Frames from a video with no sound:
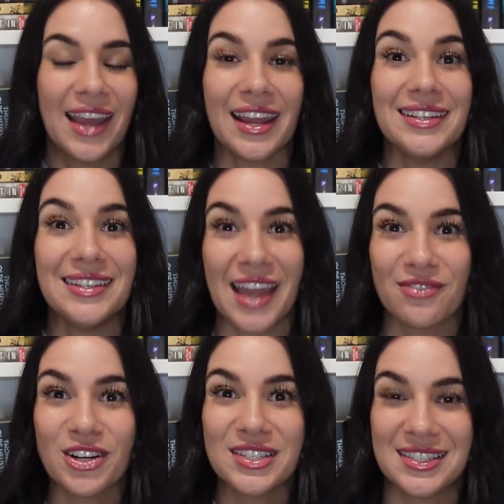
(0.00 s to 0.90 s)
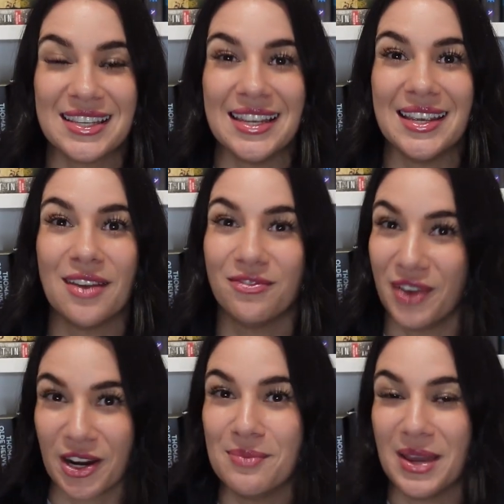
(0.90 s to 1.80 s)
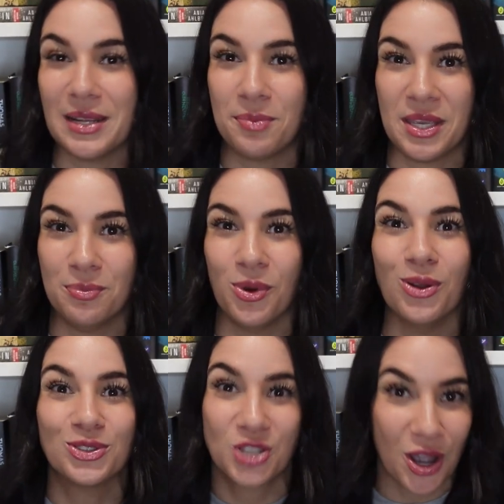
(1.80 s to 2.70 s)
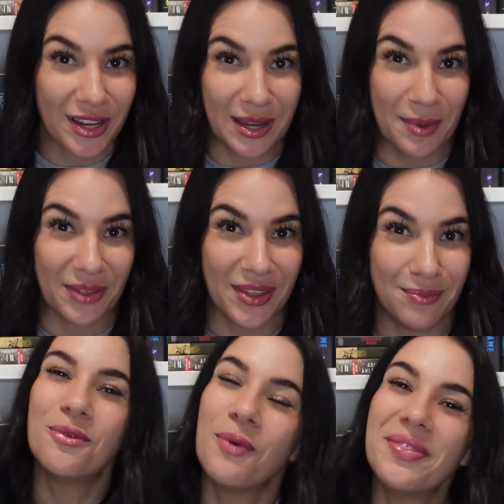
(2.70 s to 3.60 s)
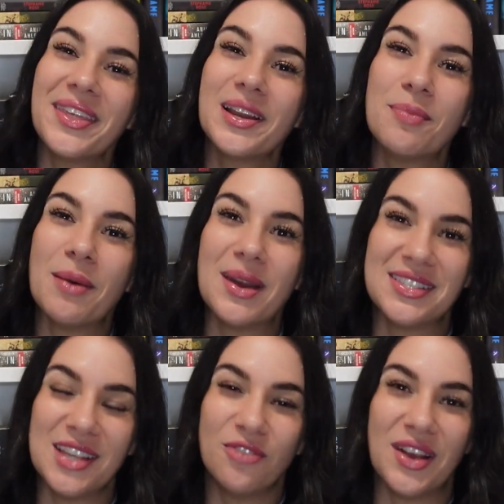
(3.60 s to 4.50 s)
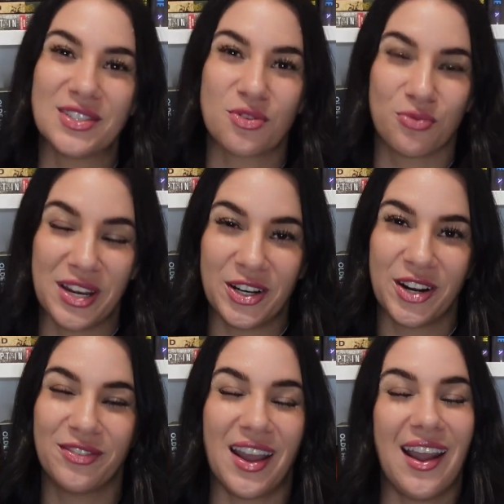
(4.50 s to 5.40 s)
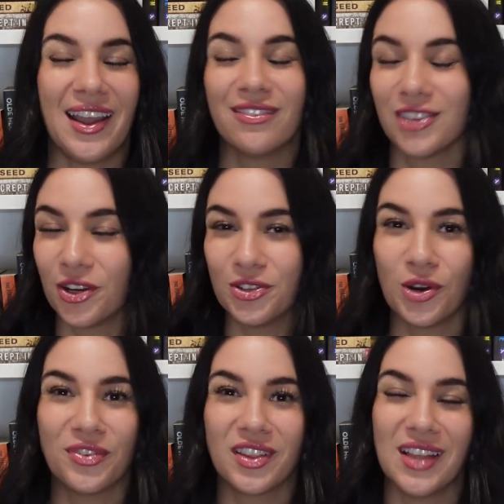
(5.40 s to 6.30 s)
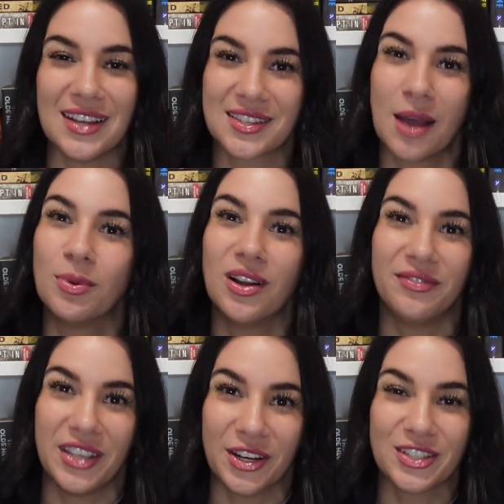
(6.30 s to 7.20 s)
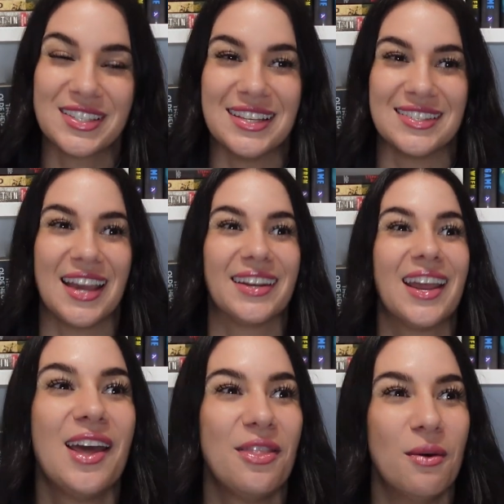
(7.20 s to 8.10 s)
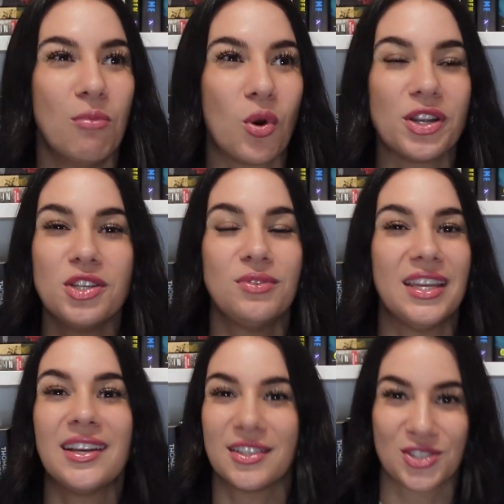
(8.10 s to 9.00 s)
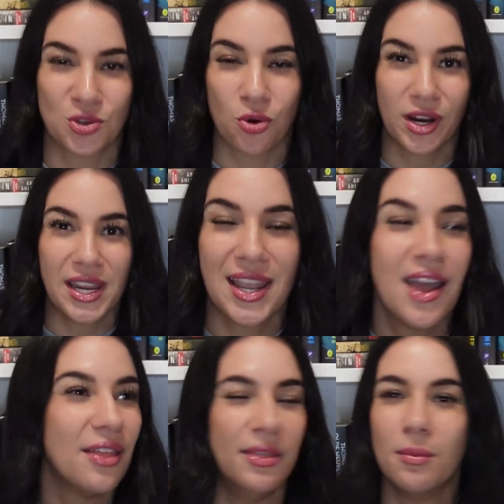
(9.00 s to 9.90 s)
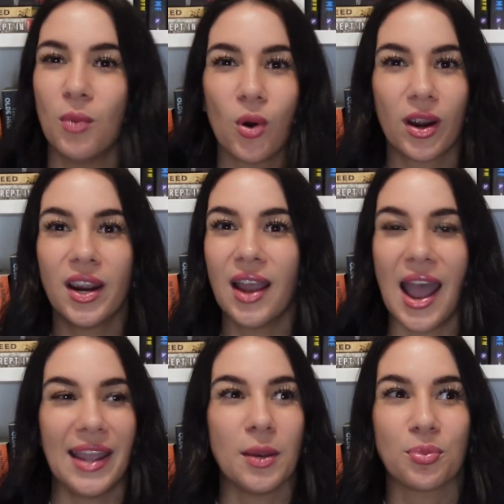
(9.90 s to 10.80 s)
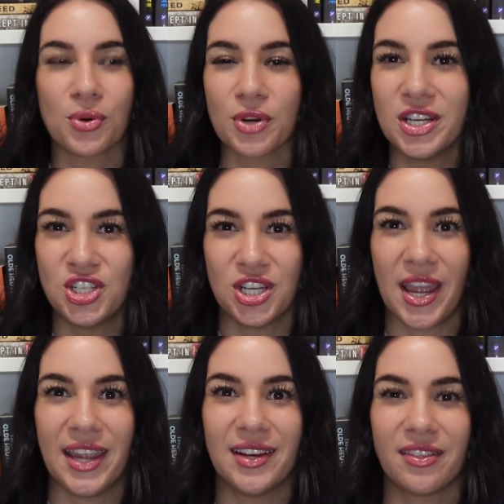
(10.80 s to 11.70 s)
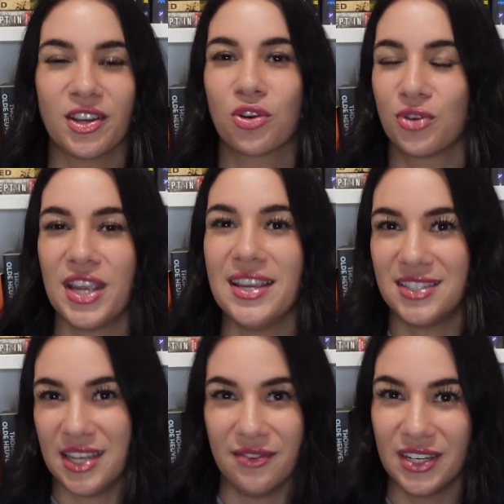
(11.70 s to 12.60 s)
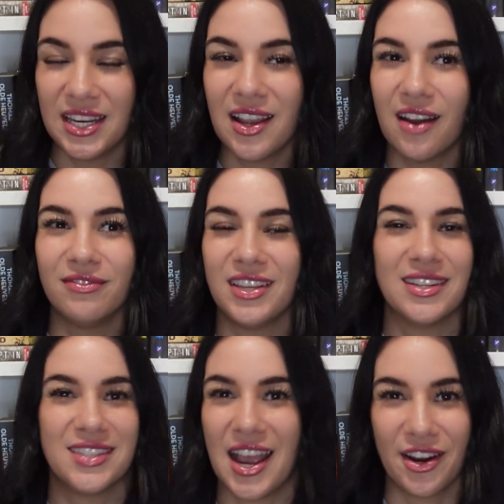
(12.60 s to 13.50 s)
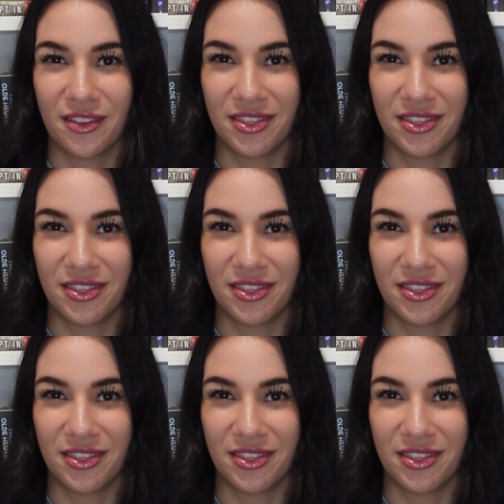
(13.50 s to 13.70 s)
and I never see very many people talking about them. One thing about myself as a reader that I have learned over the last couple of years is that the more unique a story, the more I appreciate the creativity of the entire